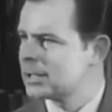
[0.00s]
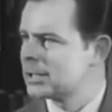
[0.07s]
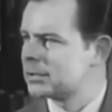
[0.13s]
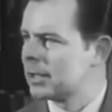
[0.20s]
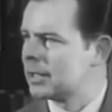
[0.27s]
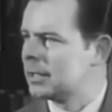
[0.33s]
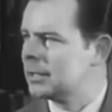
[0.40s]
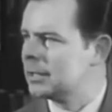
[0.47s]

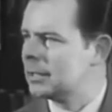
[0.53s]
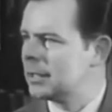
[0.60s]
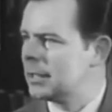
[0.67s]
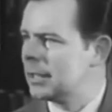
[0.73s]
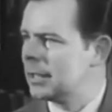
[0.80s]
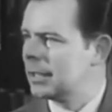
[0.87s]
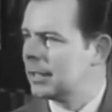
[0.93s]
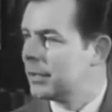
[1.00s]

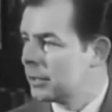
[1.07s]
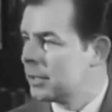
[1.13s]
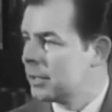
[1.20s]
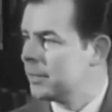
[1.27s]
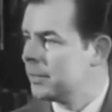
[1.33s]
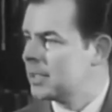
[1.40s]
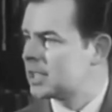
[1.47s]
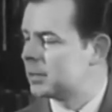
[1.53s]
concentrated
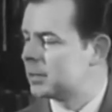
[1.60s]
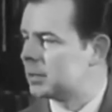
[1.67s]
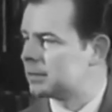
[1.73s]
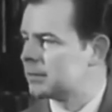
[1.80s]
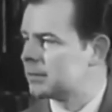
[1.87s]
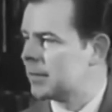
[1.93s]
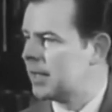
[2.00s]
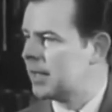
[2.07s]
they're
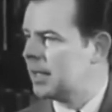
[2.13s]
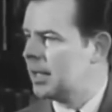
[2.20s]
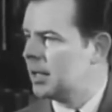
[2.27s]
invincible.